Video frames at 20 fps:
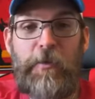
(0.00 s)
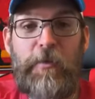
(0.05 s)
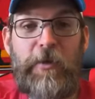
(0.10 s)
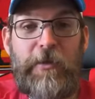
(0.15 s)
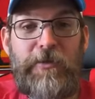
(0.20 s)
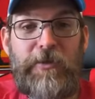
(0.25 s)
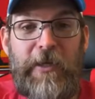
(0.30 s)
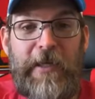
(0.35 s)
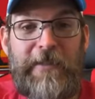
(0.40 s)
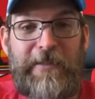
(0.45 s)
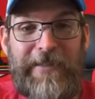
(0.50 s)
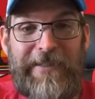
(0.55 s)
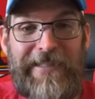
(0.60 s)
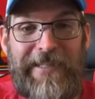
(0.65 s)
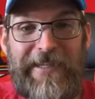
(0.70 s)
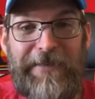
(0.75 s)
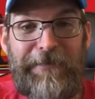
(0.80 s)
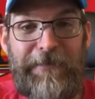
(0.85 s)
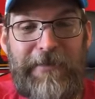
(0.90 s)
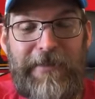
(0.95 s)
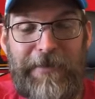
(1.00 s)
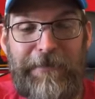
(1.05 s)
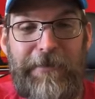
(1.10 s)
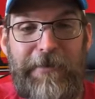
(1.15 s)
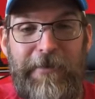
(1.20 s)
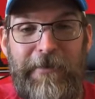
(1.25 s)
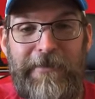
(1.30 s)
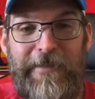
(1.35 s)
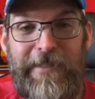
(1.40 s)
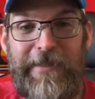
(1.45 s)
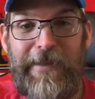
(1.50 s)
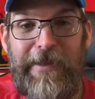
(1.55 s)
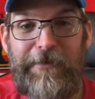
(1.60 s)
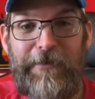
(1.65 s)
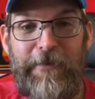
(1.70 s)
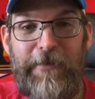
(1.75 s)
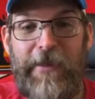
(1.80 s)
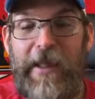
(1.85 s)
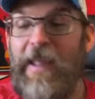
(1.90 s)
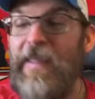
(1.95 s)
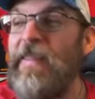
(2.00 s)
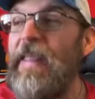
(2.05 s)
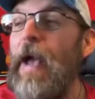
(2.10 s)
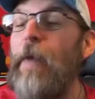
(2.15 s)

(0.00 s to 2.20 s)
you could change the difficulty level.